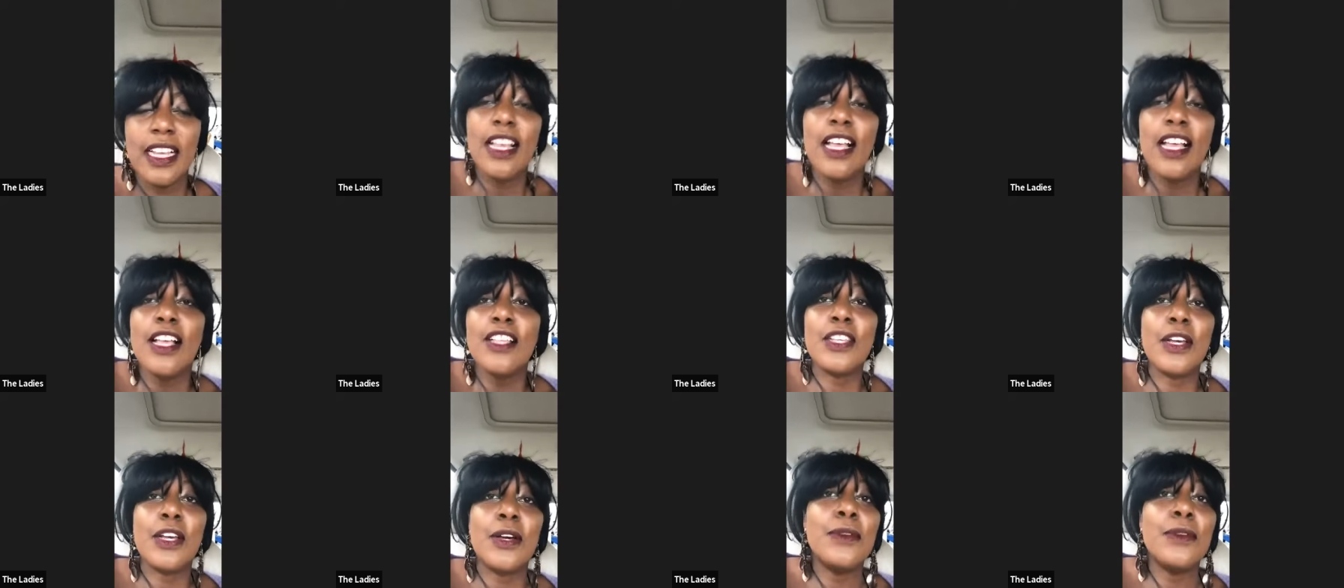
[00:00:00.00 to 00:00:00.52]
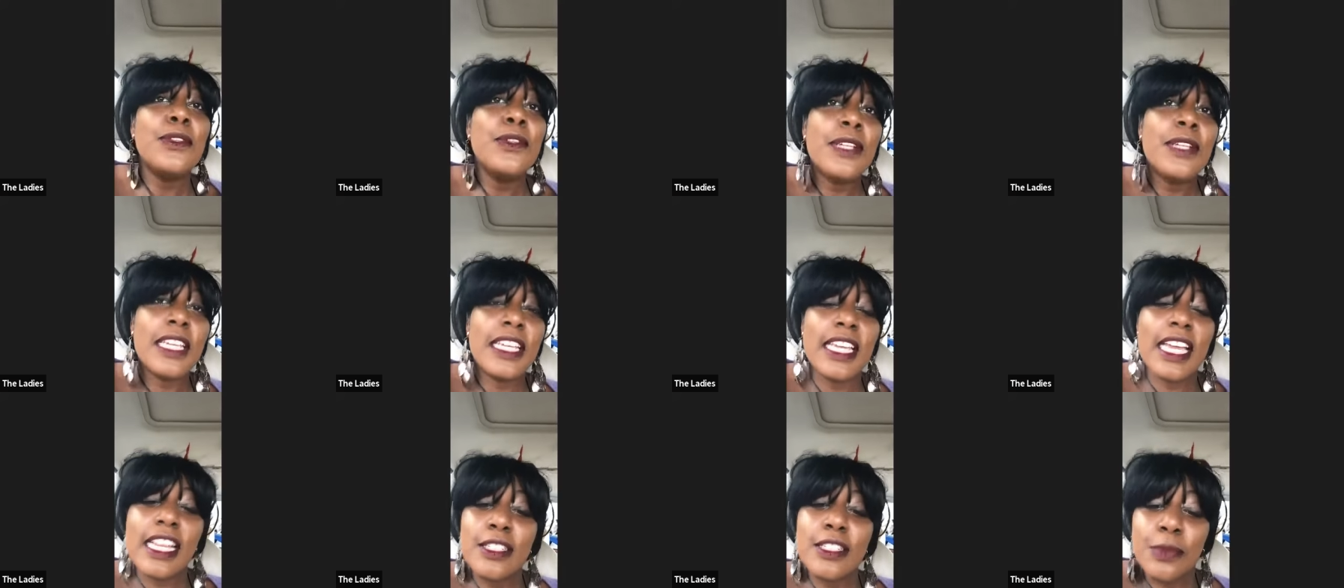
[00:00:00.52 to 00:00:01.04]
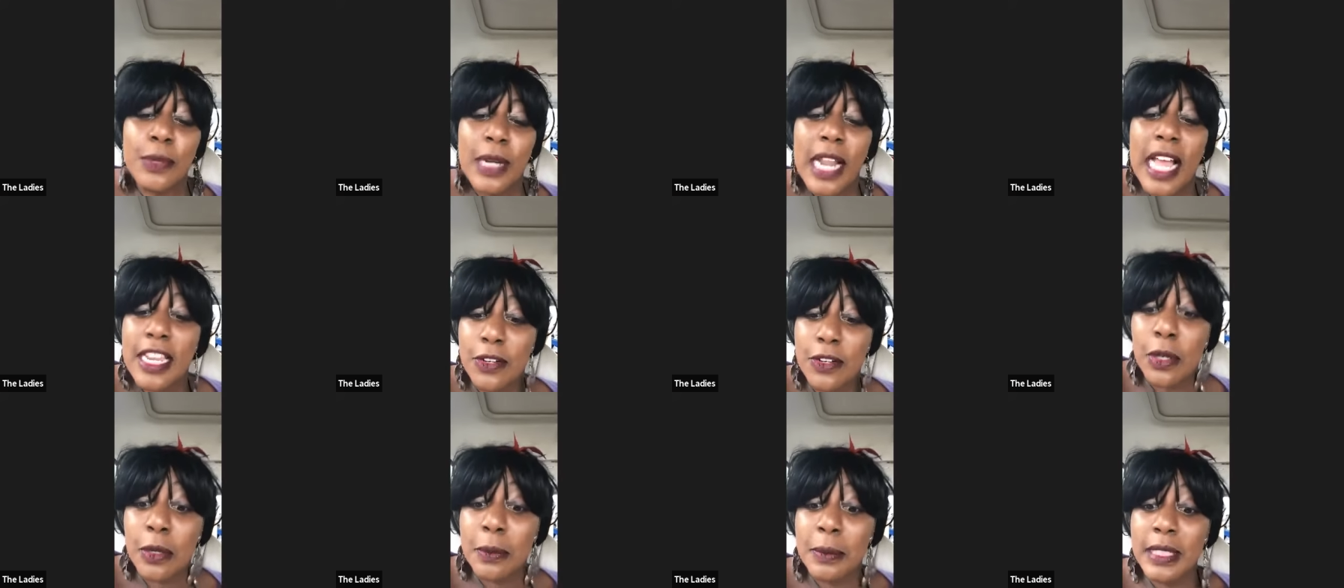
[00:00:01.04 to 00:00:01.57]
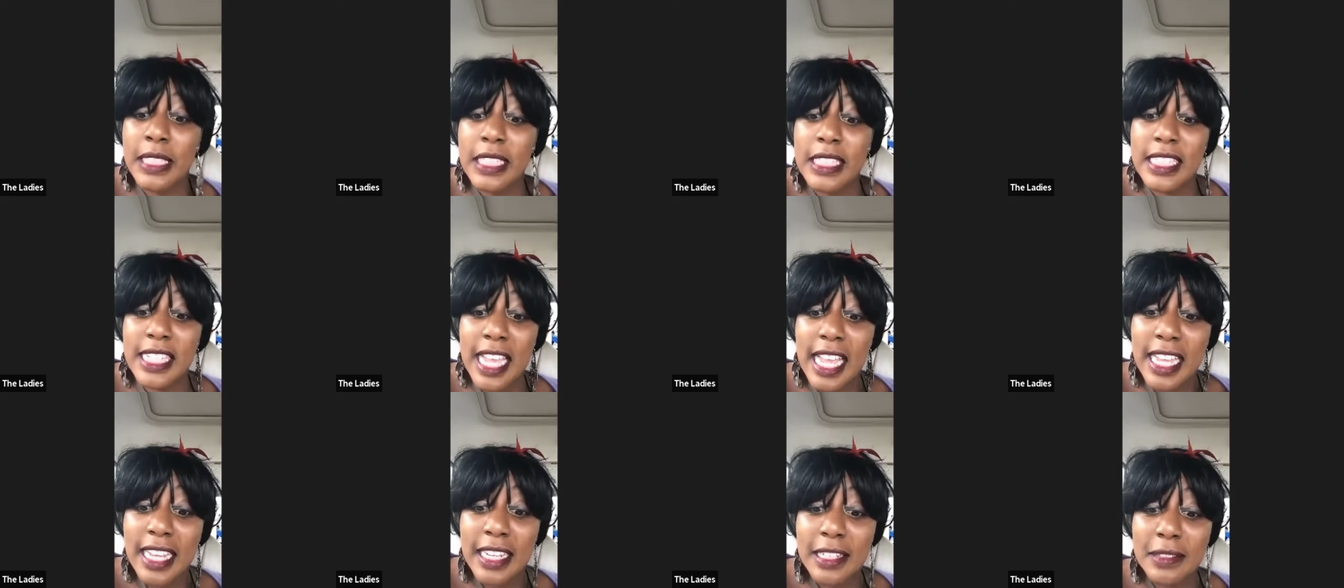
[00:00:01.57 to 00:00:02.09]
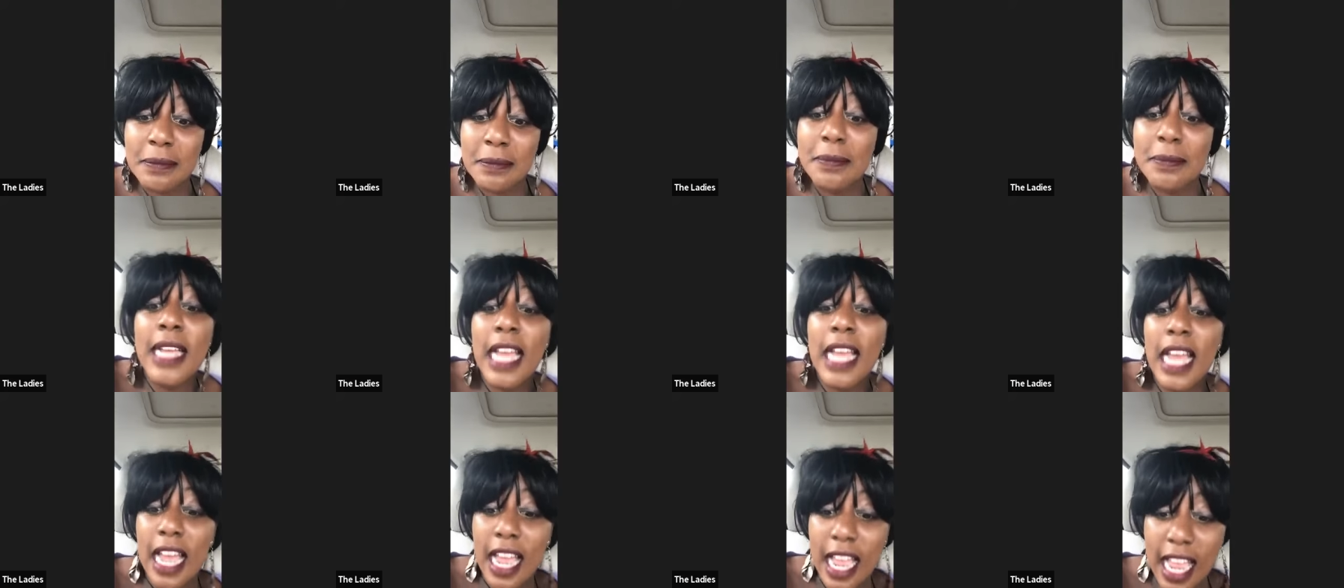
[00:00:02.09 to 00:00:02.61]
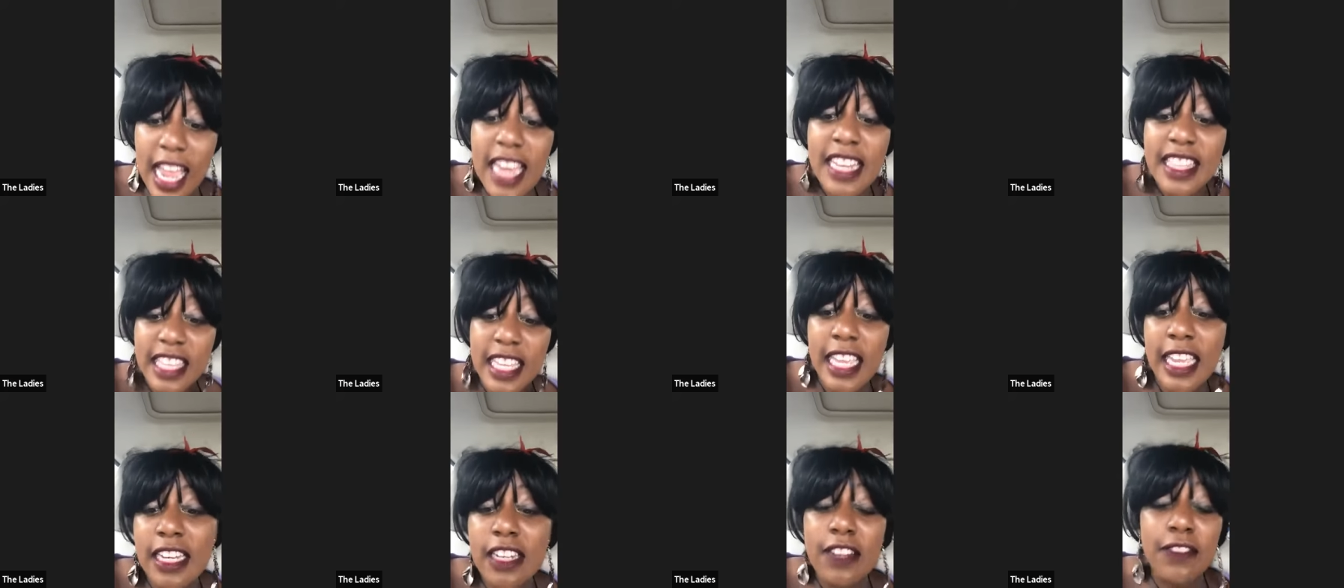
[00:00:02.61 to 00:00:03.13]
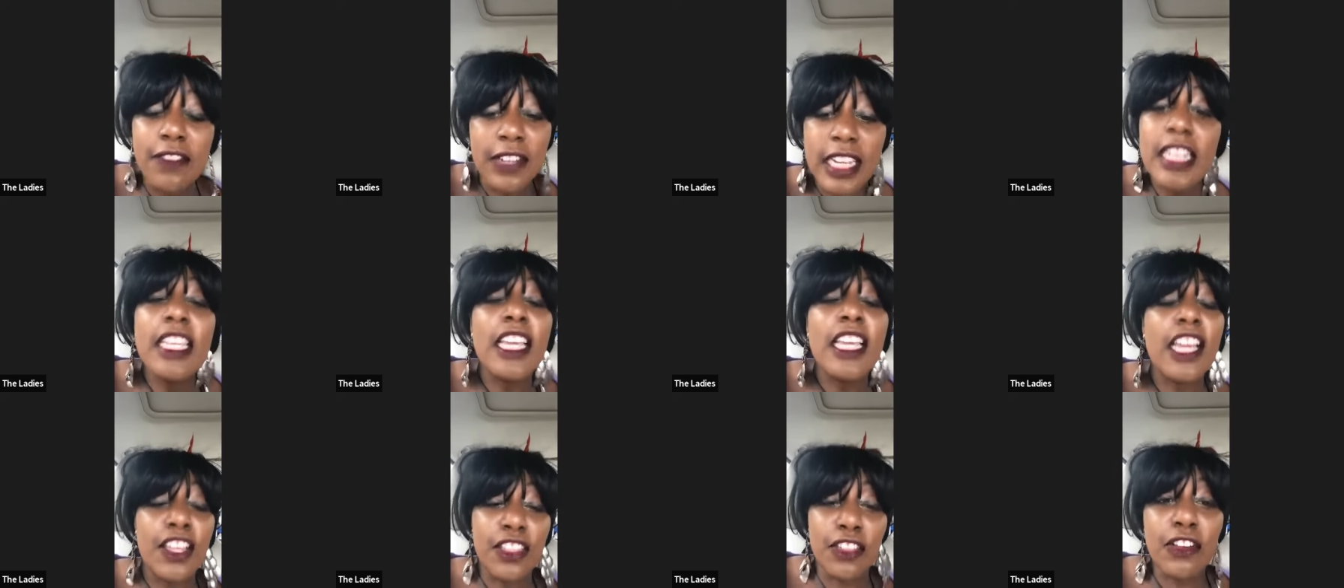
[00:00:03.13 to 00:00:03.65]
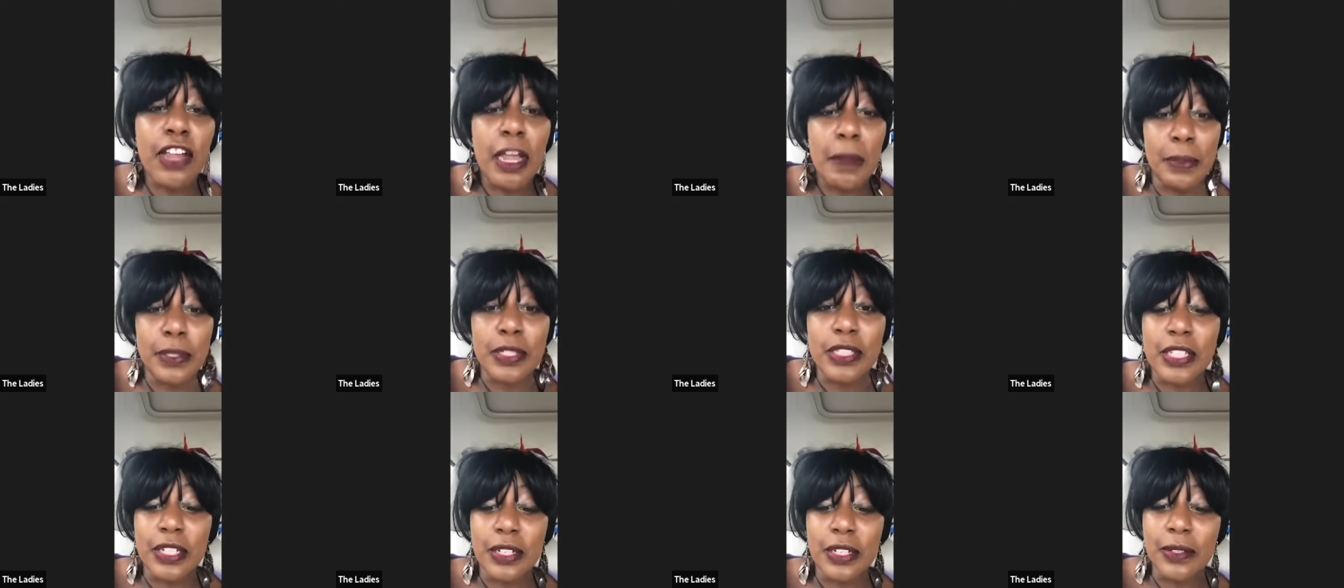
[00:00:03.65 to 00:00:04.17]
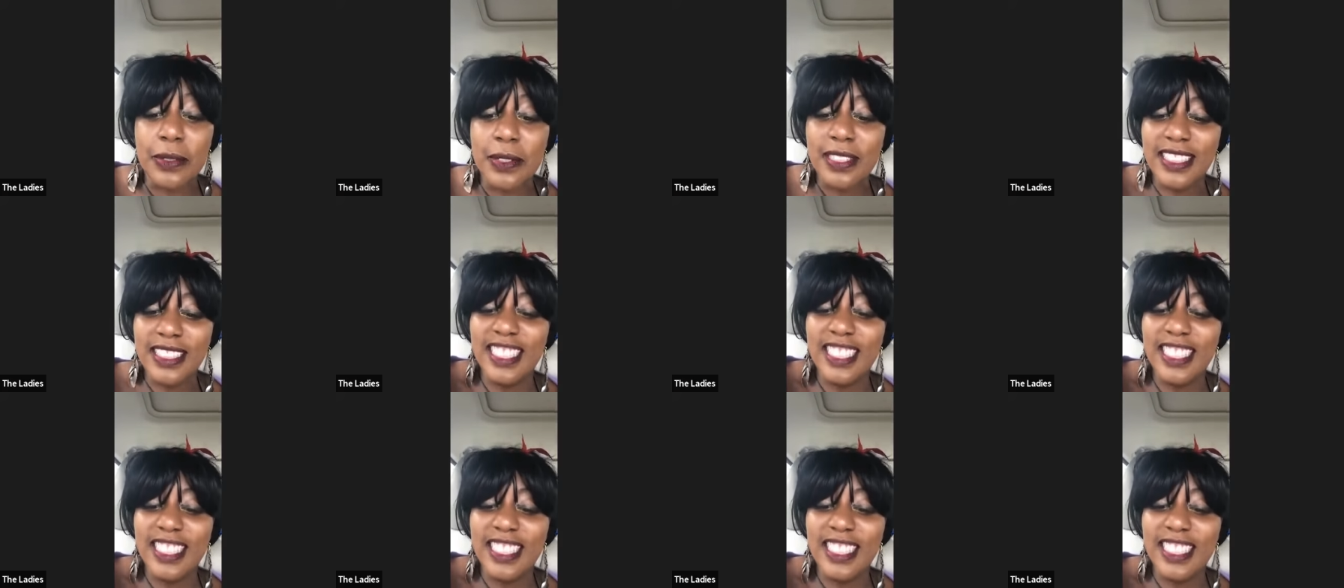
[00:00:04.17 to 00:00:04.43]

So you can catch what I normally say at the end of any other episode.